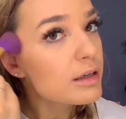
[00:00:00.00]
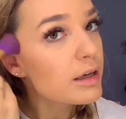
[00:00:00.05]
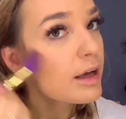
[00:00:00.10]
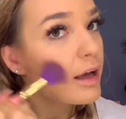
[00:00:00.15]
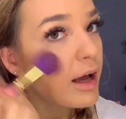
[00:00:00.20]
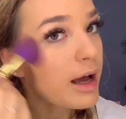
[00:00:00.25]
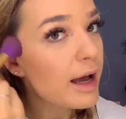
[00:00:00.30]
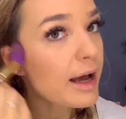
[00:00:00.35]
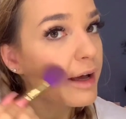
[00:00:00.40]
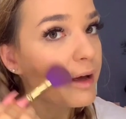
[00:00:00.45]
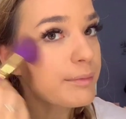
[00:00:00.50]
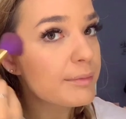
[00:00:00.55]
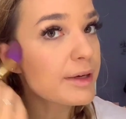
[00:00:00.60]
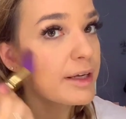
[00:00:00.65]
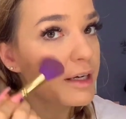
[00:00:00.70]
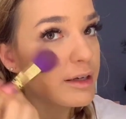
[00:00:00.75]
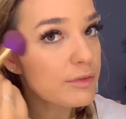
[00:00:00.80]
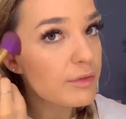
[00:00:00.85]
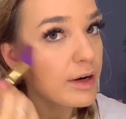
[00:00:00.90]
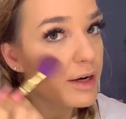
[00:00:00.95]
Hi, I'm
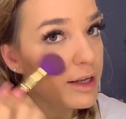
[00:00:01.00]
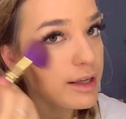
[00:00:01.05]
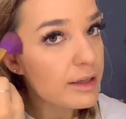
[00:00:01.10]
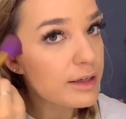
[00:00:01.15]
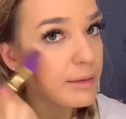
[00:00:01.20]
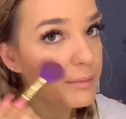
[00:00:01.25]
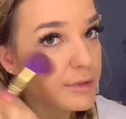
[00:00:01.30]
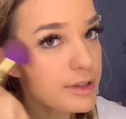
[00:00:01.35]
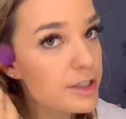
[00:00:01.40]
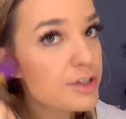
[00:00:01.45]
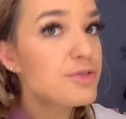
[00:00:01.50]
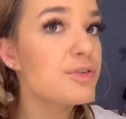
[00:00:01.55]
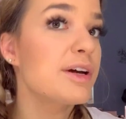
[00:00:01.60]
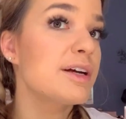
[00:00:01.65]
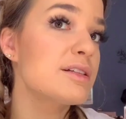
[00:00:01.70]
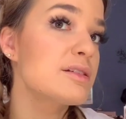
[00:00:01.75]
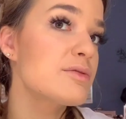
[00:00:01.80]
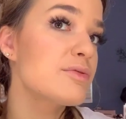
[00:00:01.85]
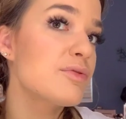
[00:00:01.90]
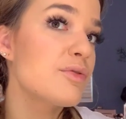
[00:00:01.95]
getting ready and I'm gonna
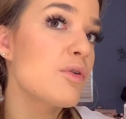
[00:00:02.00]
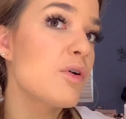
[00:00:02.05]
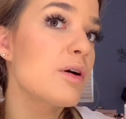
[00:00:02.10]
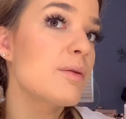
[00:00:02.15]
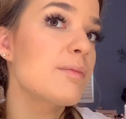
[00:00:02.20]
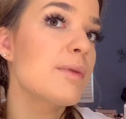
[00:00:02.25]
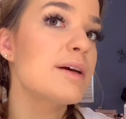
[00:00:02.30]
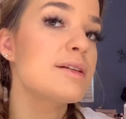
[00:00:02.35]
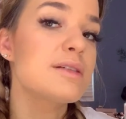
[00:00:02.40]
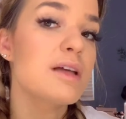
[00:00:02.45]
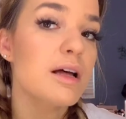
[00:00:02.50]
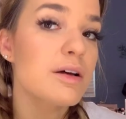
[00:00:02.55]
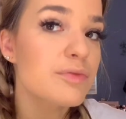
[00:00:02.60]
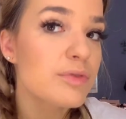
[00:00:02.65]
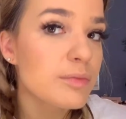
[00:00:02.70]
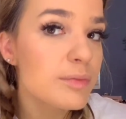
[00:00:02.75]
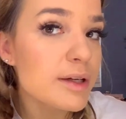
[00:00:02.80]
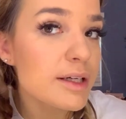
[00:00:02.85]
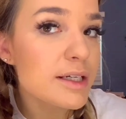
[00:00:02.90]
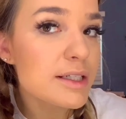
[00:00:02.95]
transform myself
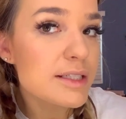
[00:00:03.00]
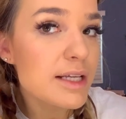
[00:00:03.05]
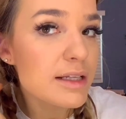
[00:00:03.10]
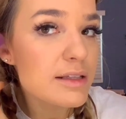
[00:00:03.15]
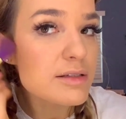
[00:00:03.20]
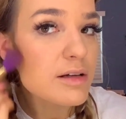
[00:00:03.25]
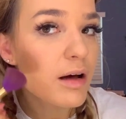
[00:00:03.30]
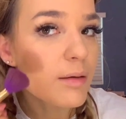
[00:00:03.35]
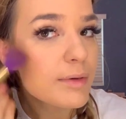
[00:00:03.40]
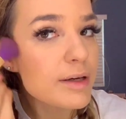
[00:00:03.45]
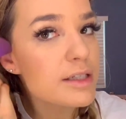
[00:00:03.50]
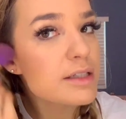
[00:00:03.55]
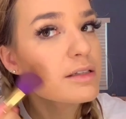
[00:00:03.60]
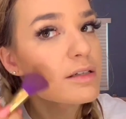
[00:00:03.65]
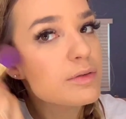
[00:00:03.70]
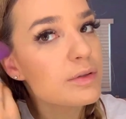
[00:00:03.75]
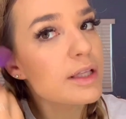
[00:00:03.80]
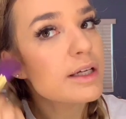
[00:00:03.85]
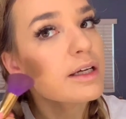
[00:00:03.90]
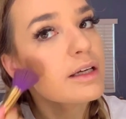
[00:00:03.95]
from like a dead zombie to
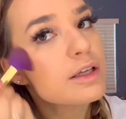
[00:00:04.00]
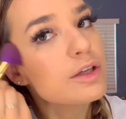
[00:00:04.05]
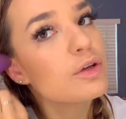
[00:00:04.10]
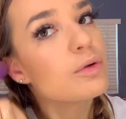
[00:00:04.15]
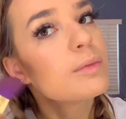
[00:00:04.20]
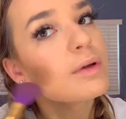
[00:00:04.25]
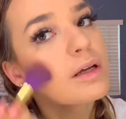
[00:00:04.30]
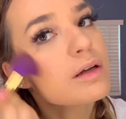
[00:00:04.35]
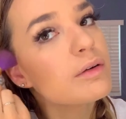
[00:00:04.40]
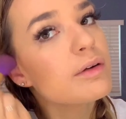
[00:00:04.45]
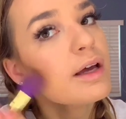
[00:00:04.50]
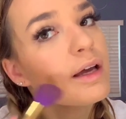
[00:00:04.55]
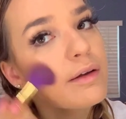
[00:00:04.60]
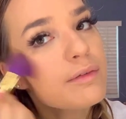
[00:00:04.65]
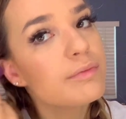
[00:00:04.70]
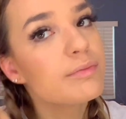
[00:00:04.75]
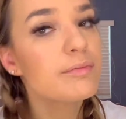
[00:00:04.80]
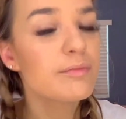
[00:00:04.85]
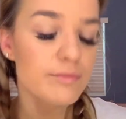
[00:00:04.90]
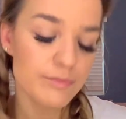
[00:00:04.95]
like a human. Okay.
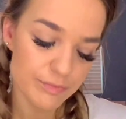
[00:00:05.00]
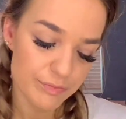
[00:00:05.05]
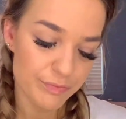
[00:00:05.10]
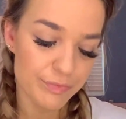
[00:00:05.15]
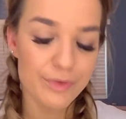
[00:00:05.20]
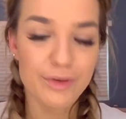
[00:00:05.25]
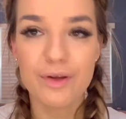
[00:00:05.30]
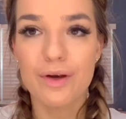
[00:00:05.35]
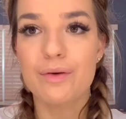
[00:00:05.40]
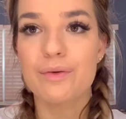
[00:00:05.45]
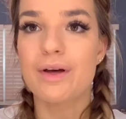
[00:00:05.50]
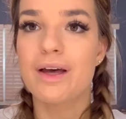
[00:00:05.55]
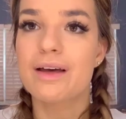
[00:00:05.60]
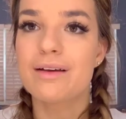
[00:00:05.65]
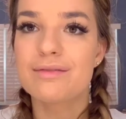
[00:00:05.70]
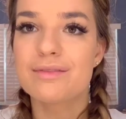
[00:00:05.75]
Okay.